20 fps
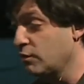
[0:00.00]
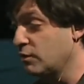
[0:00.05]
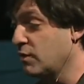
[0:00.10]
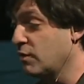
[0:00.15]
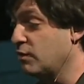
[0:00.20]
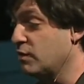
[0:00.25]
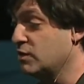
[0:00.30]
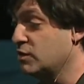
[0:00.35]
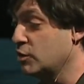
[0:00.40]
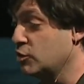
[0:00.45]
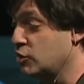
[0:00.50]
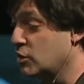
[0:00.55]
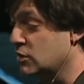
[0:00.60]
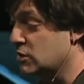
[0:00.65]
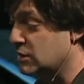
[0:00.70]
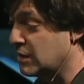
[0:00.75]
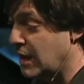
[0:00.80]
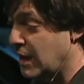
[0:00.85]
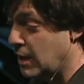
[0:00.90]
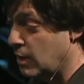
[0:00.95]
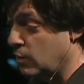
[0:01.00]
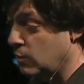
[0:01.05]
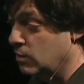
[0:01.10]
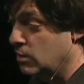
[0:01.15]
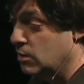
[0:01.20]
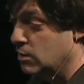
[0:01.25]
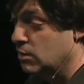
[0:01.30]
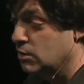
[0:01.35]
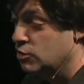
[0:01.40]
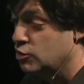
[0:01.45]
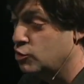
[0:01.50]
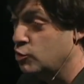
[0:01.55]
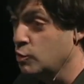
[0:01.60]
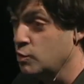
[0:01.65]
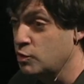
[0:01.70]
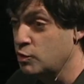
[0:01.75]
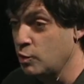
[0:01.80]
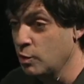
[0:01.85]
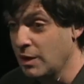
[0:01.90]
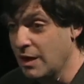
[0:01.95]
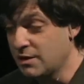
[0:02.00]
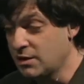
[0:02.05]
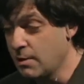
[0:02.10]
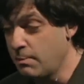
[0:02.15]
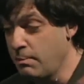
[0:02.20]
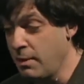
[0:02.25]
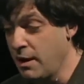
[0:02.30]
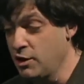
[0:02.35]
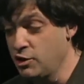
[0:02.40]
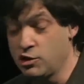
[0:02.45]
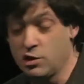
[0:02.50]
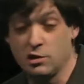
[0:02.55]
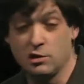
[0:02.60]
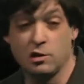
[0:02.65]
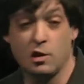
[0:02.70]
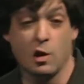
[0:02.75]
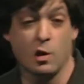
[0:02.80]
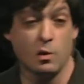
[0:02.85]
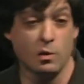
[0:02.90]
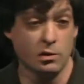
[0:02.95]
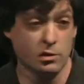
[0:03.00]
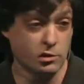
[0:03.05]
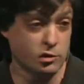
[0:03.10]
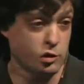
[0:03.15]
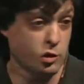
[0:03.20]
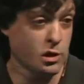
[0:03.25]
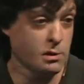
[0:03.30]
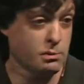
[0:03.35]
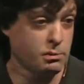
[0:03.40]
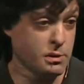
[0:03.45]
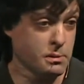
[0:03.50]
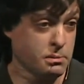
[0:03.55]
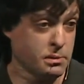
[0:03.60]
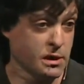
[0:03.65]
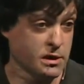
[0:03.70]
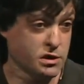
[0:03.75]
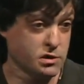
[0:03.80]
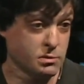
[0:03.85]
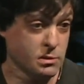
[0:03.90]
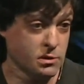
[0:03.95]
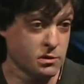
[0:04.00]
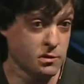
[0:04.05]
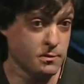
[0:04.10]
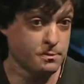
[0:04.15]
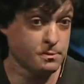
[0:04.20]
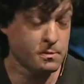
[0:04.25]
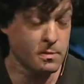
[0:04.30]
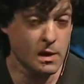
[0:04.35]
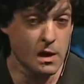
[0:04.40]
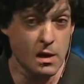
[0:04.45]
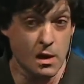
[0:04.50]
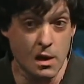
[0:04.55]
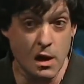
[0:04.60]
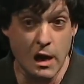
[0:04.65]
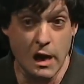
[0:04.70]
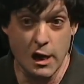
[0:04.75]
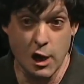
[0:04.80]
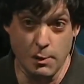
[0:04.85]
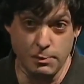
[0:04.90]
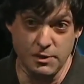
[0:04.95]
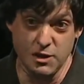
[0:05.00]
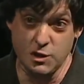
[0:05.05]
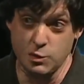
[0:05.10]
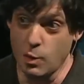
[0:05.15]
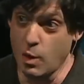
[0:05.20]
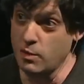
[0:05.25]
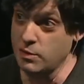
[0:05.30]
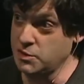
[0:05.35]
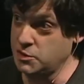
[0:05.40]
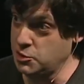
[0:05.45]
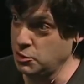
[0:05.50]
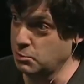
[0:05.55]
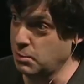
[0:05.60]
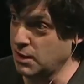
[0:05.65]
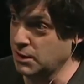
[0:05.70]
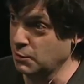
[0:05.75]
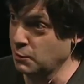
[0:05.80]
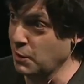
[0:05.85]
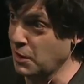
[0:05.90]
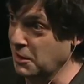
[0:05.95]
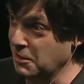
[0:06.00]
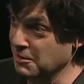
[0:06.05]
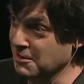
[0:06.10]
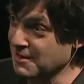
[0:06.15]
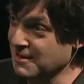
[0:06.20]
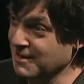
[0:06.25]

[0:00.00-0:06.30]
of the physicians now choose to let the patient go to hip replacement. I hope this worries you, by the way,